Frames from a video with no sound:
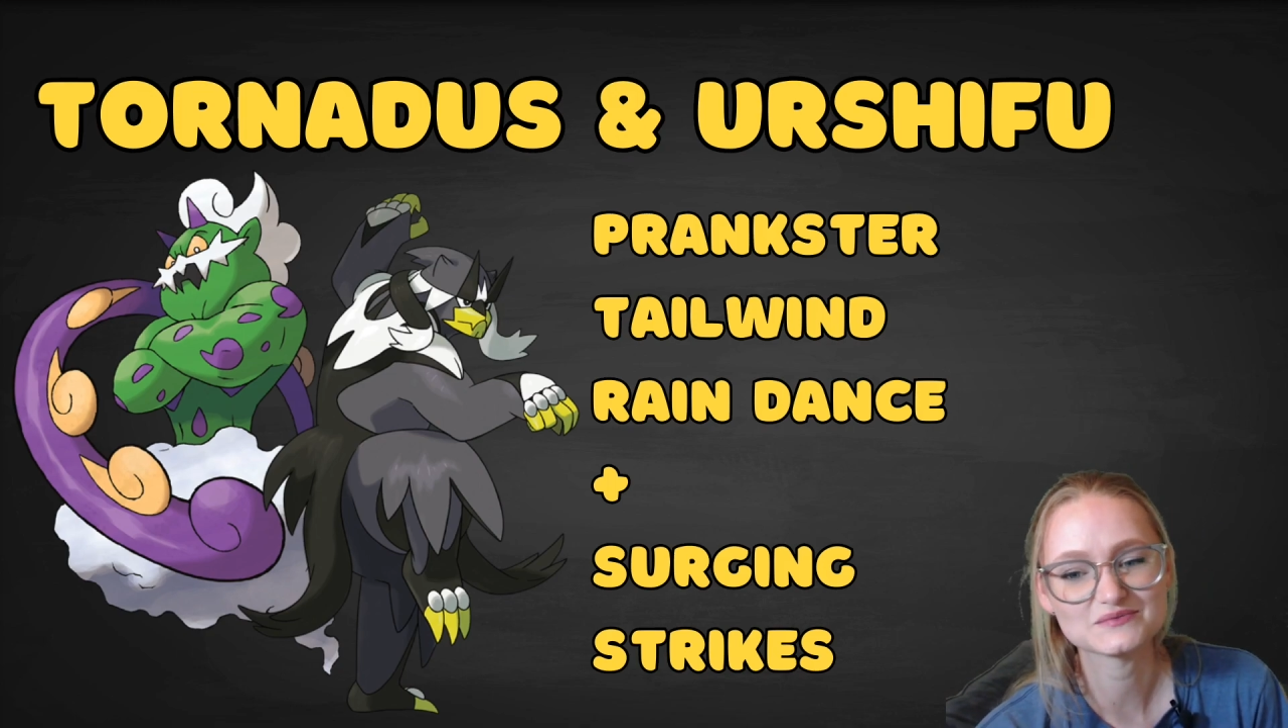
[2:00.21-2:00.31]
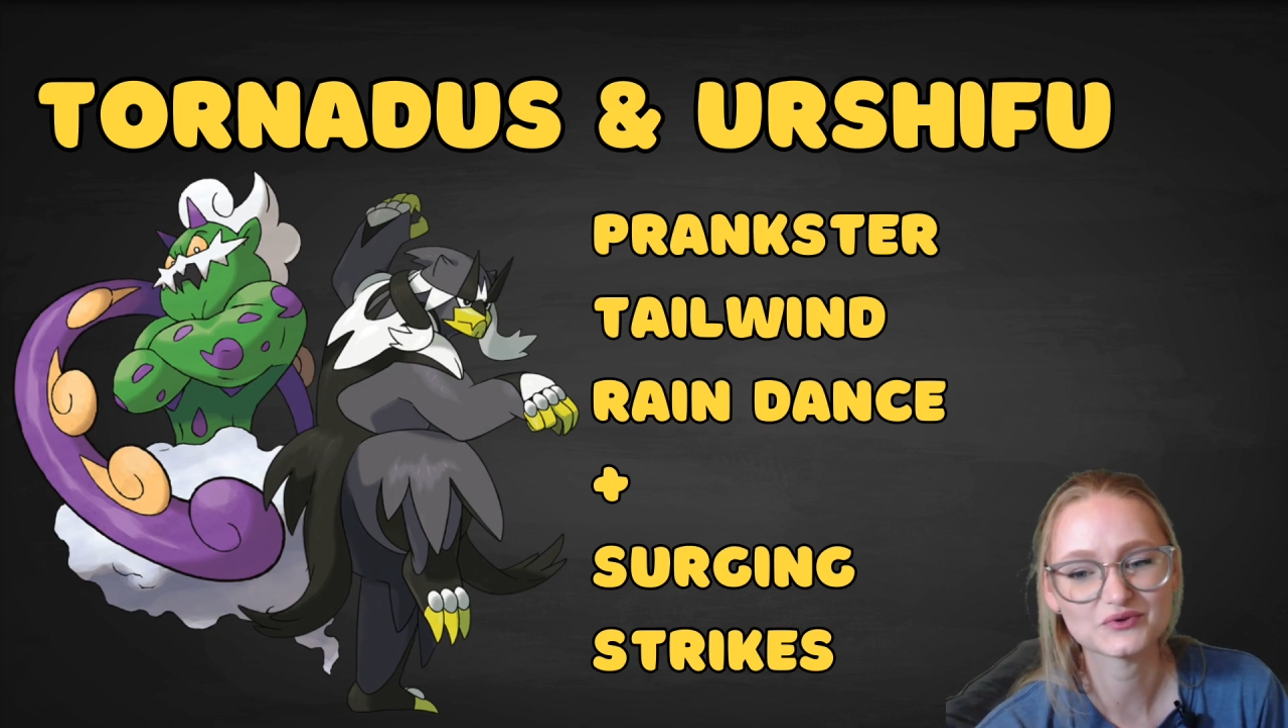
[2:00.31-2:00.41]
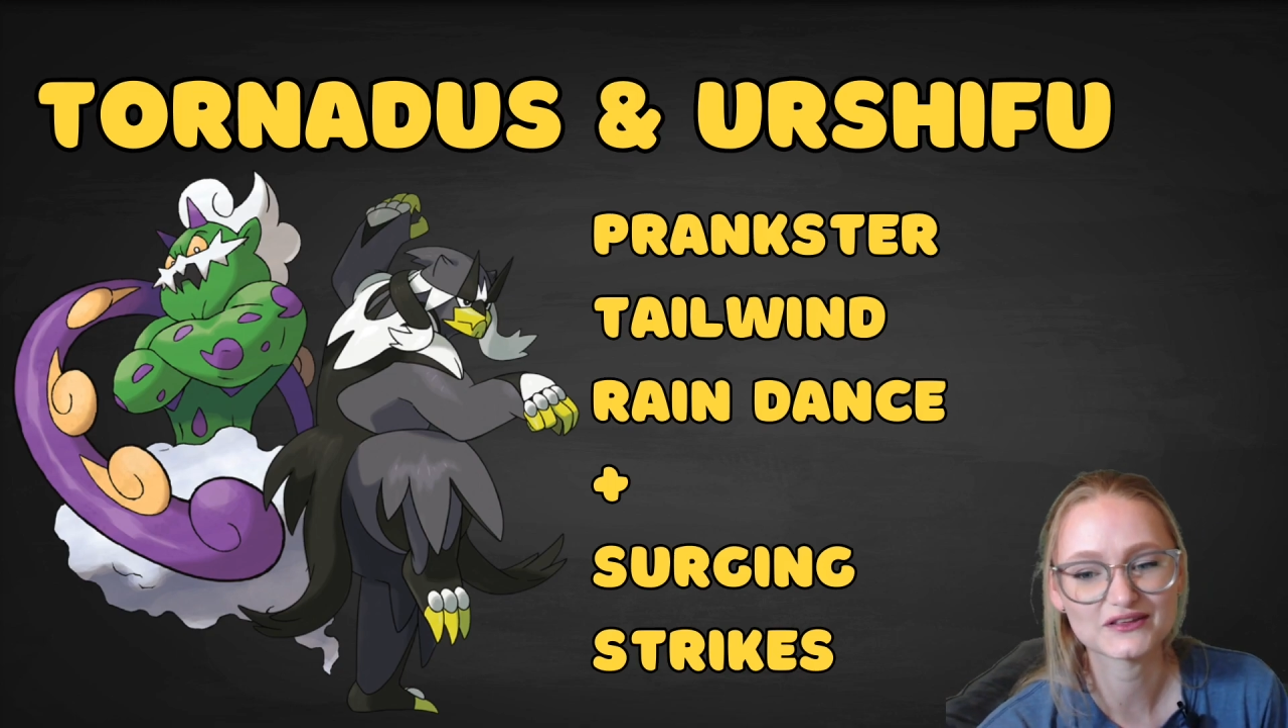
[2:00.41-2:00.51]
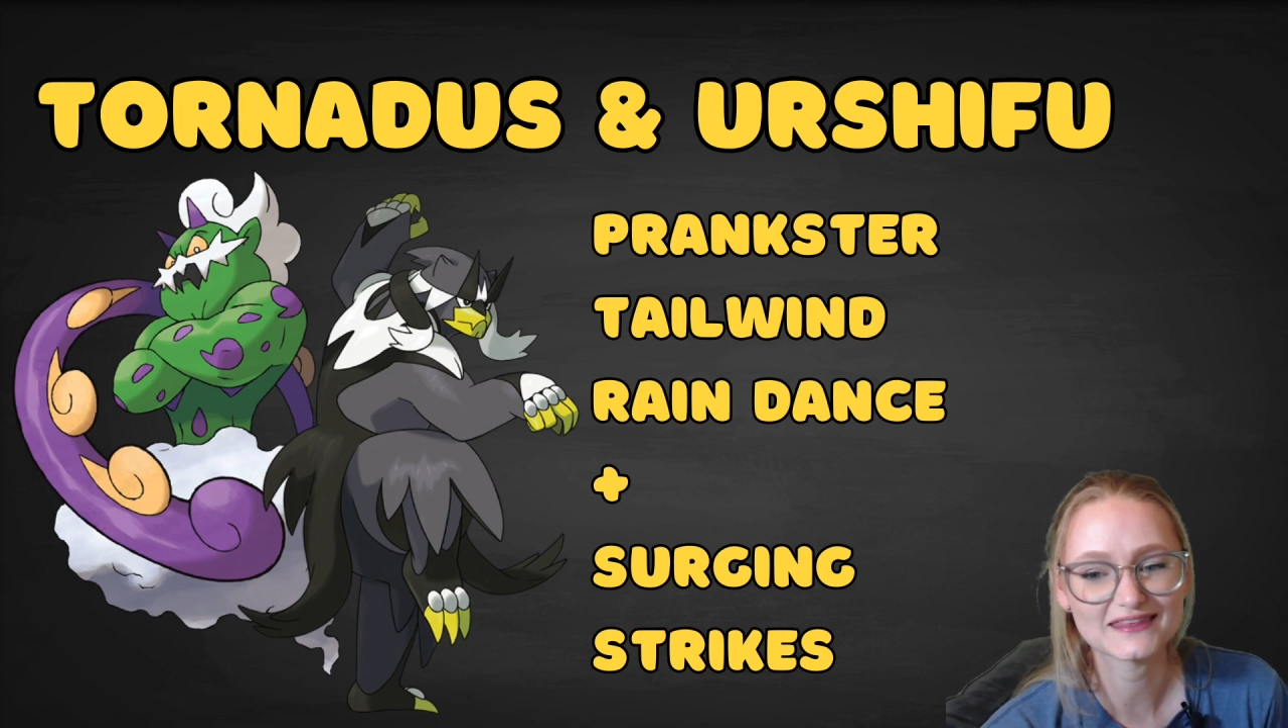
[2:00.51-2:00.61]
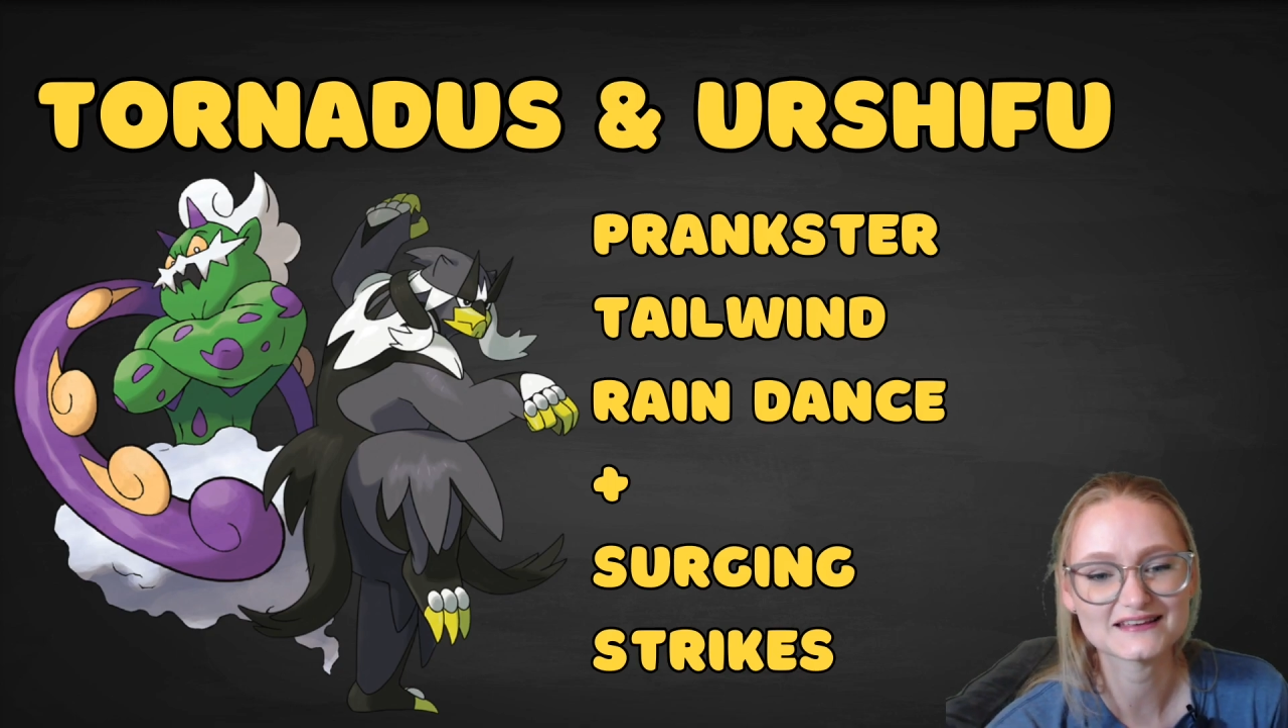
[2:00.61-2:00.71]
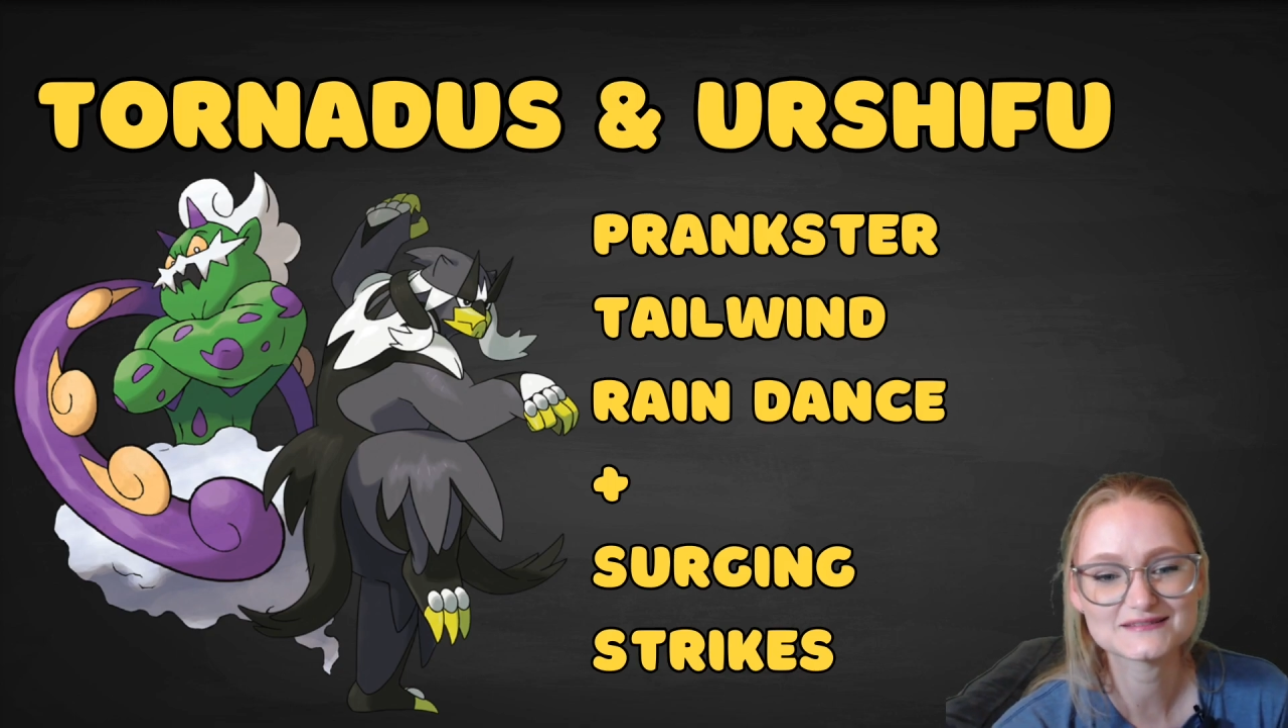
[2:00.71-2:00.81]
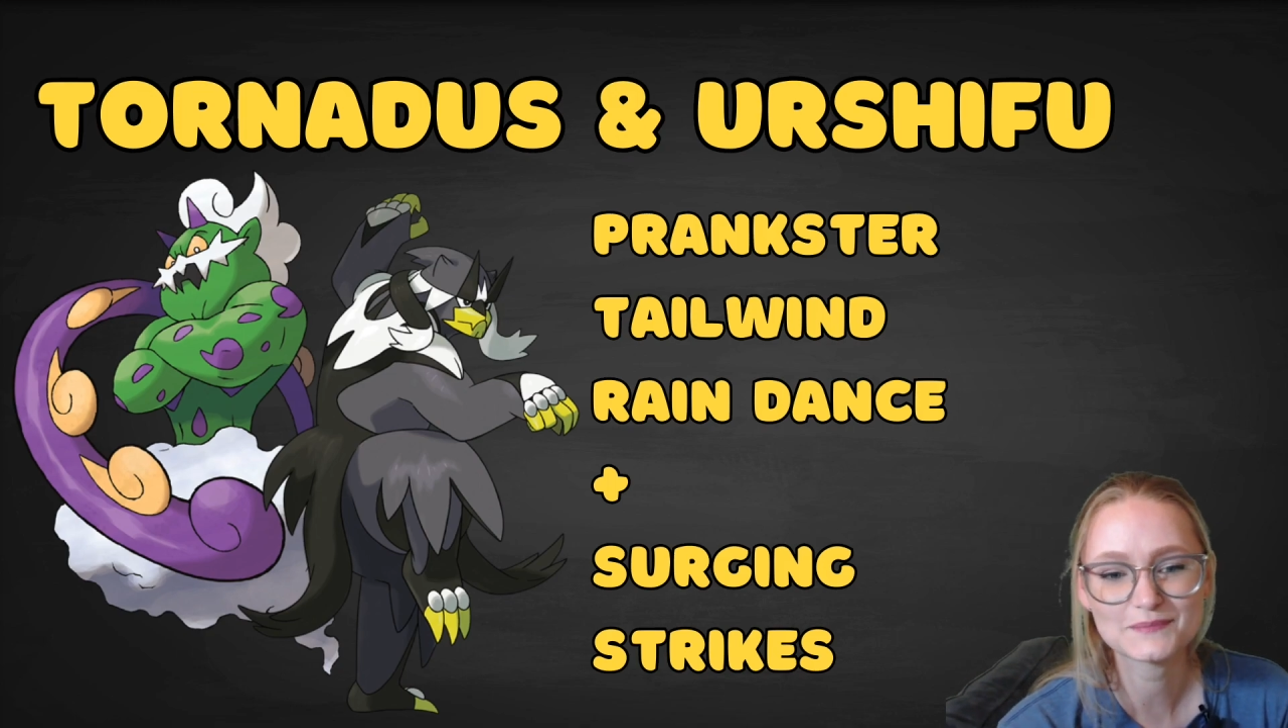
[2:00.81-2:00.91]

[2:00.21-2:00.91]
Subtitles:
to bring things